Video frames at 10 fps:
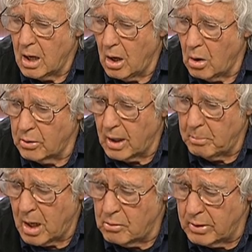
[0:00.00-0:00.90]
hold
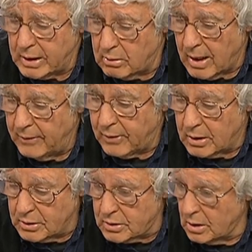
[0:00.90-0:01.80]
up a really grave
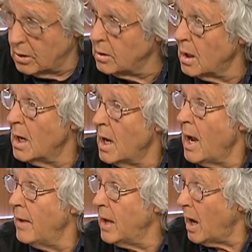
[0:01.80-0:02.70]
concern, and there